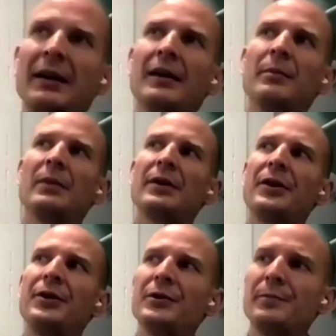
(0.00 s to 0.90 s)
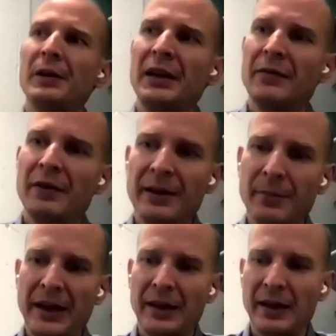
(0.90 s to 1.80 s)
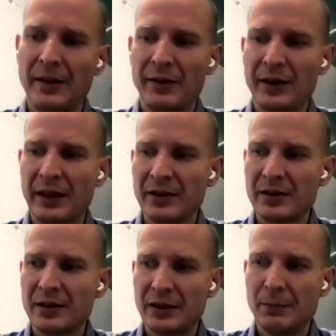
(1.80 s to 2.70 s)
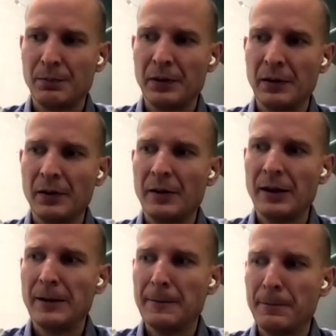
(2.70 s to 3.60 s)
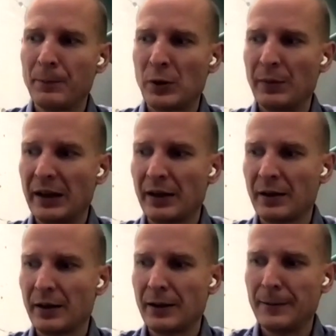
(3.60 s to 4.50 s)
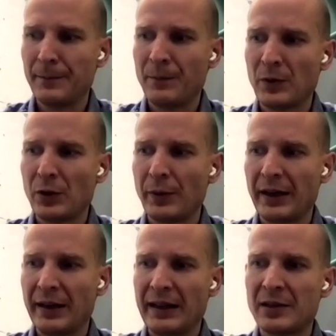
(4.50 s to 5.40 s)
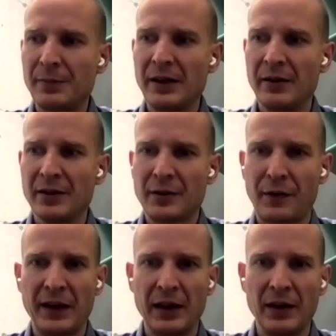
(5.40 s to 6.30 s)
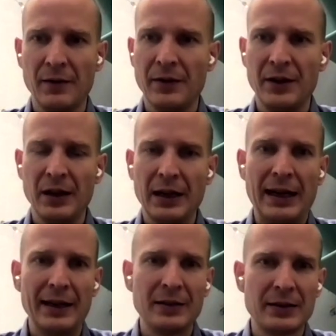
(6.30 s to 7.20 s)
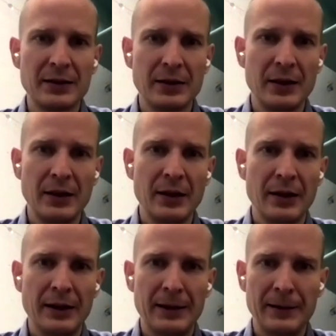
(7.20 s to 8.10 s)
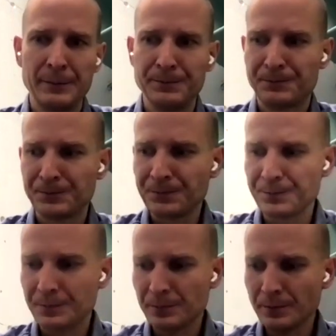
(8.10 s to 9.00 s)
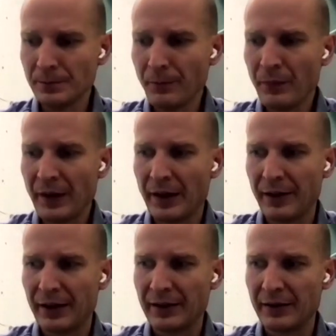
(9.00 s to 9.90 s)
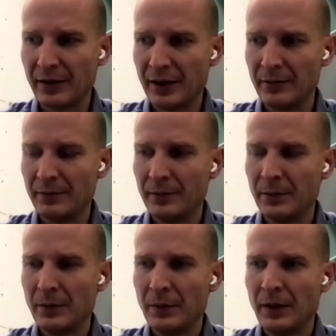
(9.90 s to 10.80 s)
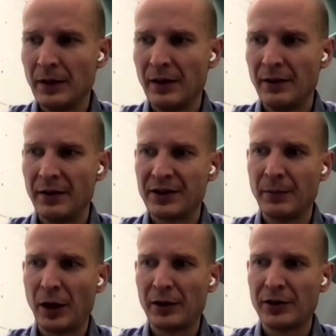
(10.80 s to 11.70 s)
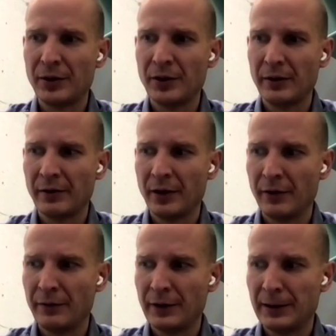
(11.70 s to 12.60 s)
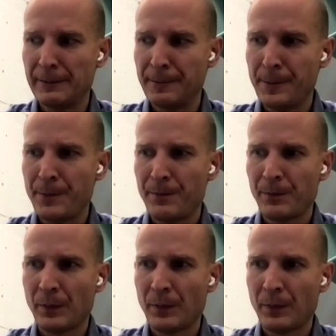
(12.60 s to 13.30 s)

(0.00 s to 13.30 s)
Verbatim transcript: I, I'm a huge believer in making things simple, um, to make um, to make an experience feel very light. Um, I think there are there is a multitude of of um,